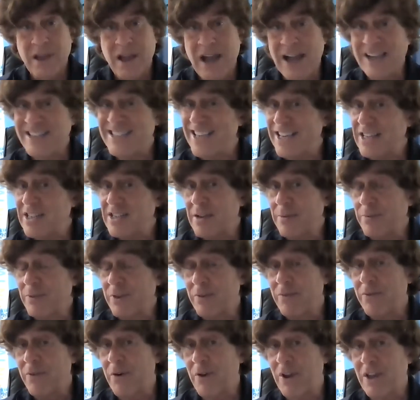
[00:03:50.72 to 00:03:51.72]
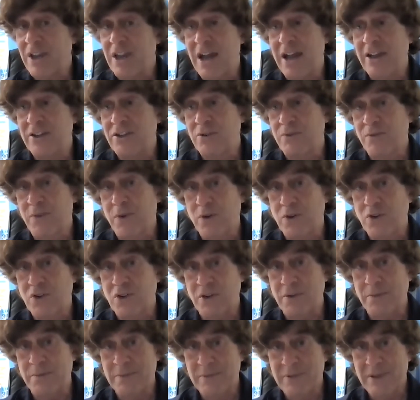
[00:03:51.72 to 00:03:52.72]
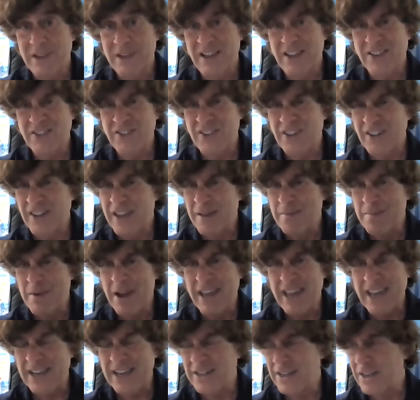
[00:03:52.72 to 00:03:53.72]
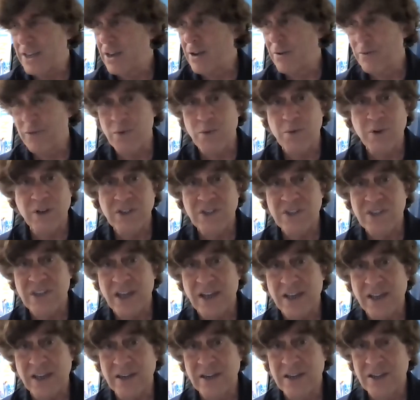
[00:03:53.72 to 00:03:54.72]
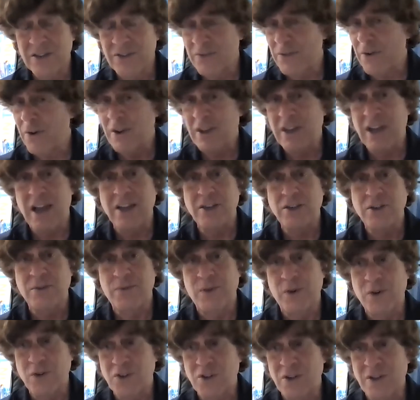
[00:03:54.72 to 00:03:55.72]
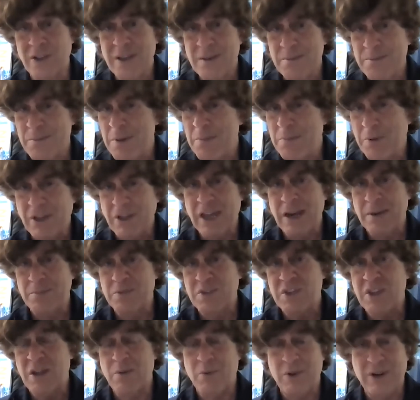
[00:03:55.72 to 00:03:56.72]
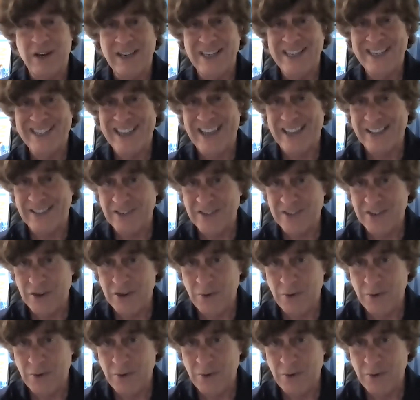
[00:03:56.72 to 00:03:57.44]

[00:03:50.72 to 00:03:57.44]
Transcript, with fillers: I say something very controversial. I'll delay my ending here for one second. It's very controversial. People get upset when I say this.